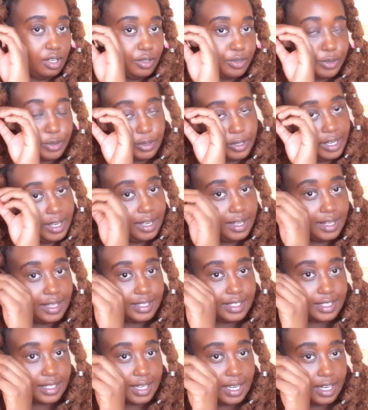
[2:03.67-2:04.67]
So yeah,
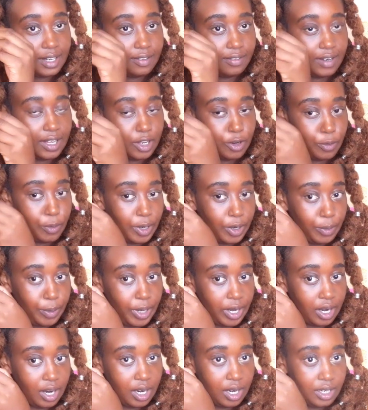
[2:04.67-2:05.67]
that's kind of like where
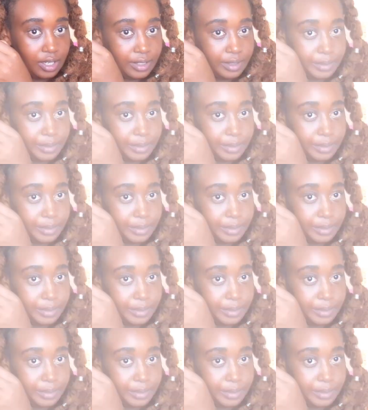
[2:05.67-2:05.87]
we are.